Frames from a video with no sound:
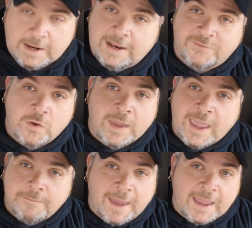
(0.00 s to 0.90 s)
And if you
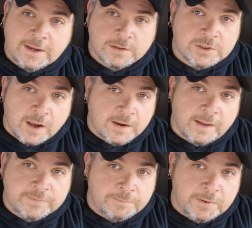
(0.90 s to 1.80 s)
can't back your truck
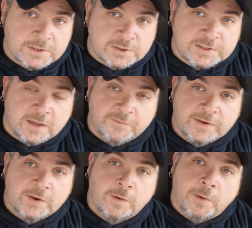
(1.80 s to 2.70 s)
up to put yourself
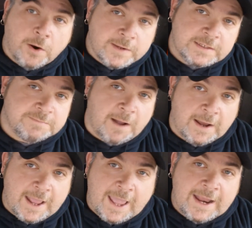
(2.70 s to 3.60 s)
into a parking
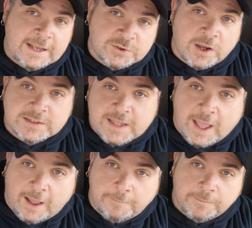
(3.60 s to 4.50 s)
spot at a truck
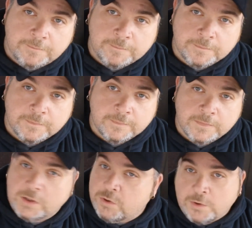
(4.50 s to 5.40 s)
stop,
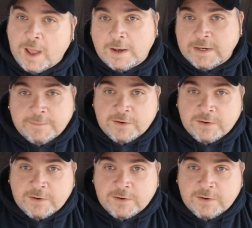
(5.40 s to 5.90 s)
you do not need to